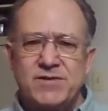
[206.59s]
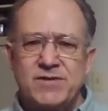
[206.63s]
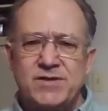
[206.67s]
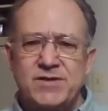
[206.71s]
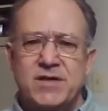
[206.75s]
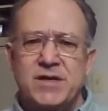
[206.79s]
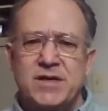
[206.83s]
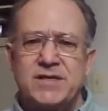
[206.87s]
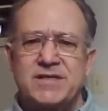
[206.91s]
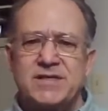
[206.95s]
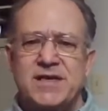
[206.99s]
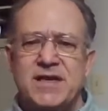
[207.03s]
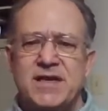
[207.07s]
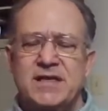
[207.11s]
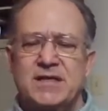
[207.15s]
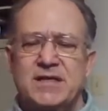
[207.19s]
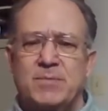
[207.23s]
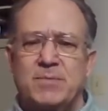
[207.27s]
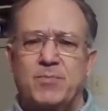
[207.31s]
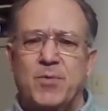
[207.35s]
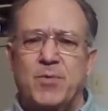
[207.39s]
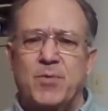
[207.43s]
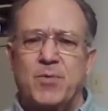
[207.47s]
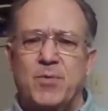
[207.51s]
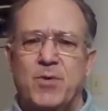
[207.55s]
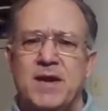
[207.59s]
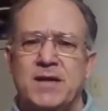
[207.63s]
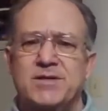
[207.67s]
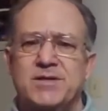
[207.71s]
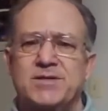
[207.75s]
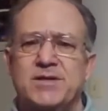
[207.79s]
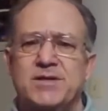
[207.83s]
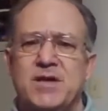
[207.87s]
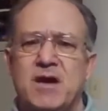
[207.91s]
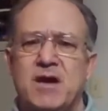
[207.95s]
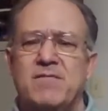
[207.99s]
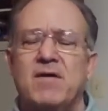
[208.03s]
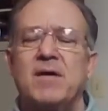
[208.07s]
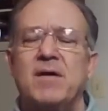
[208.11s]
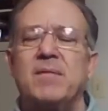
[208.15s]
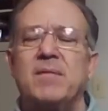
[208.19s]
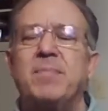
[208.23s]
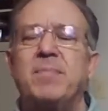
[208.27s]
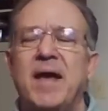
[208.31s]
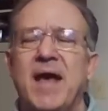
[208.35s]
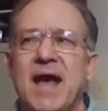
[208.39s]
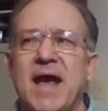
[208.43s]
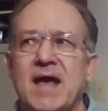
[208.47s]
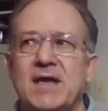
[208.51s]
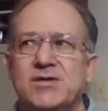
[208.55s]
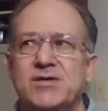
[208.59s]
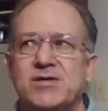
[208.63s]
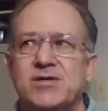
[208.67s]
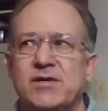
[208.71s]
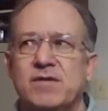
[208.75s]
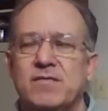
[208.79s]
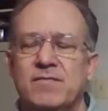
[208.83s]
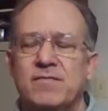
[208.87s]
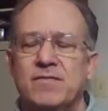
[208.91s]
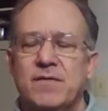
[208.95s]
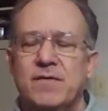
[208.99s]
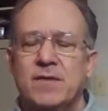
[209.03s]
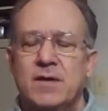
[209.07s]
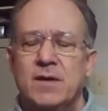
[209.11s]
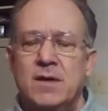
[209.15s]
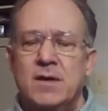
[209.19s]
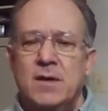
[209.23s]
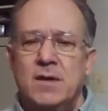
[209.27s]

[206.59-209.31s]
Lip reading: is going to take the products of Onpassive